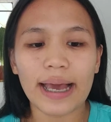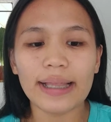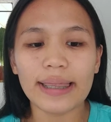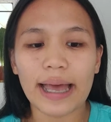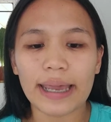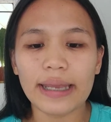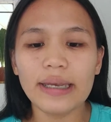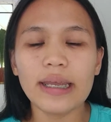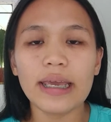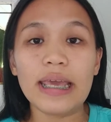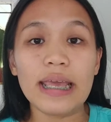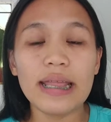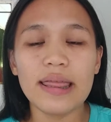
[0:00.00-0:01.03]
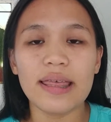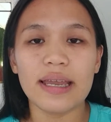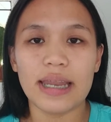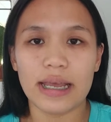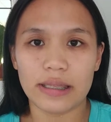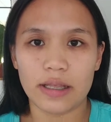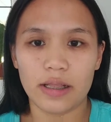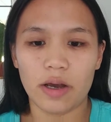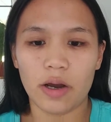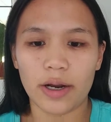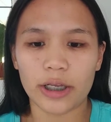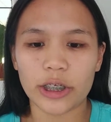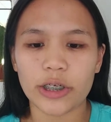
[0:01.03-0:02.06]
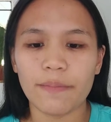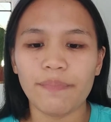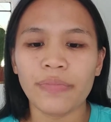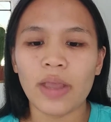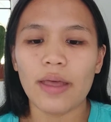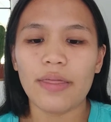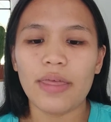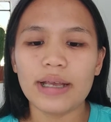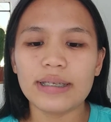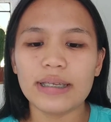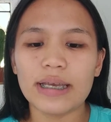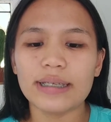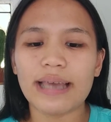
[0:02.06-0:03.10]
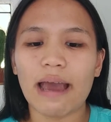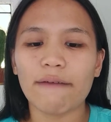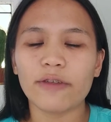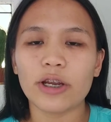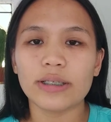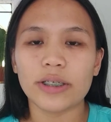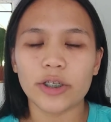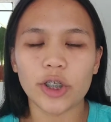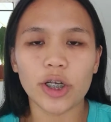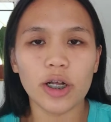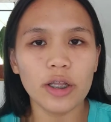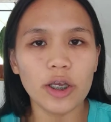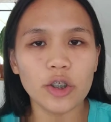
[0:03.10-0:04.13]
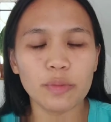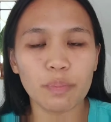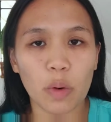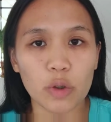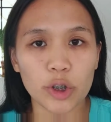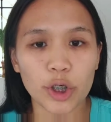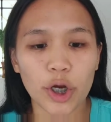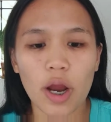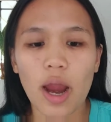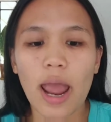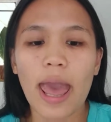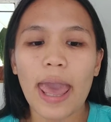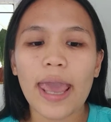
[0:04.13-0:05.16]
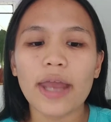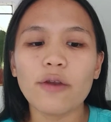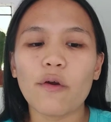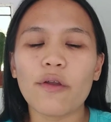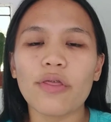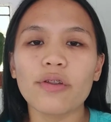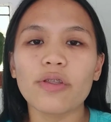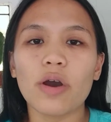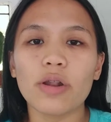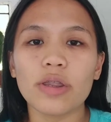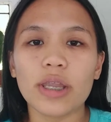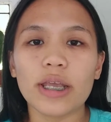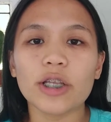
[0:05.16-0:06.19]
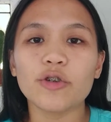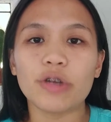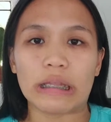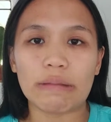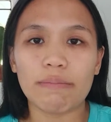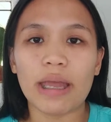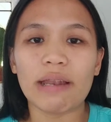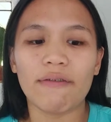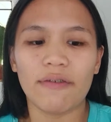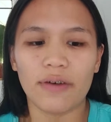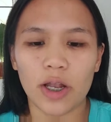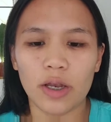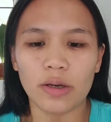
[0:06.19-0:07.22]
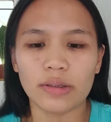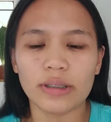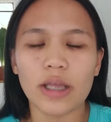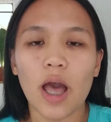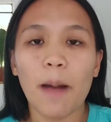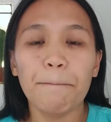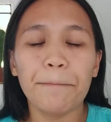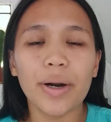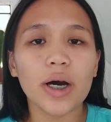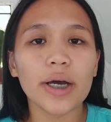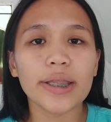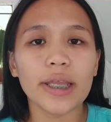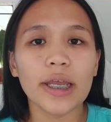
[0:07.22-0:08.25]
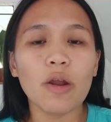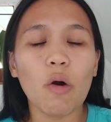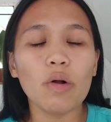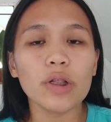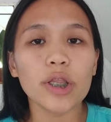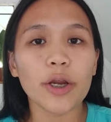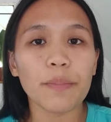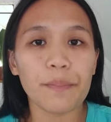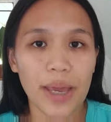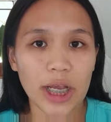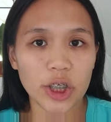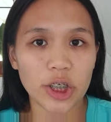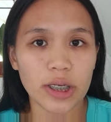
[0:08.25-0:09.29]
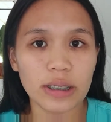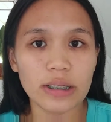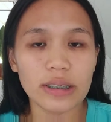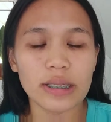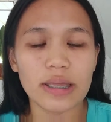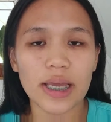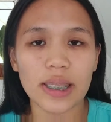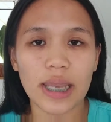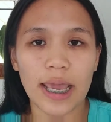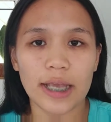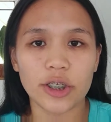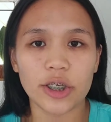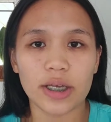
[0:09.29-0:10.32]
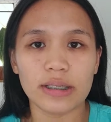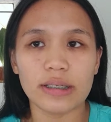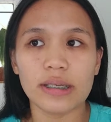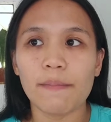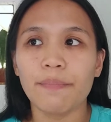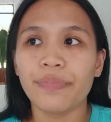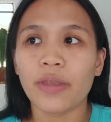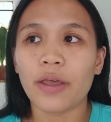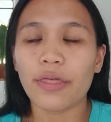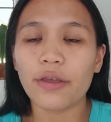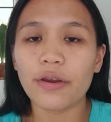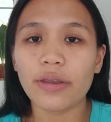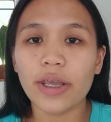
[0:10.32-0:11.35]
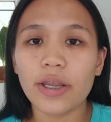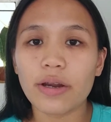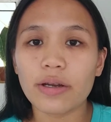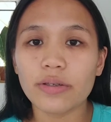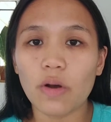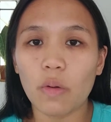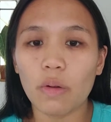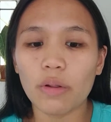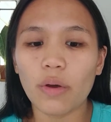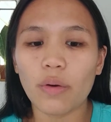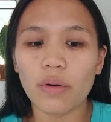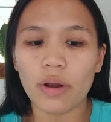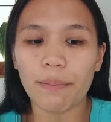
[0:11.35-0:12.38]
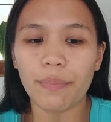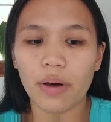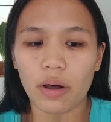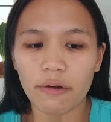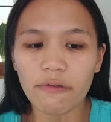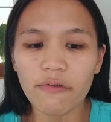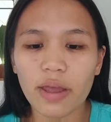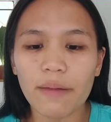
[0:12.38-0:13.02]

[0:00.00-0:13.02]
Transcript: aligned in the dental arch. This is after surgical exposure and orthodontic treatment follows. But in older patients that ages 30 years old or above,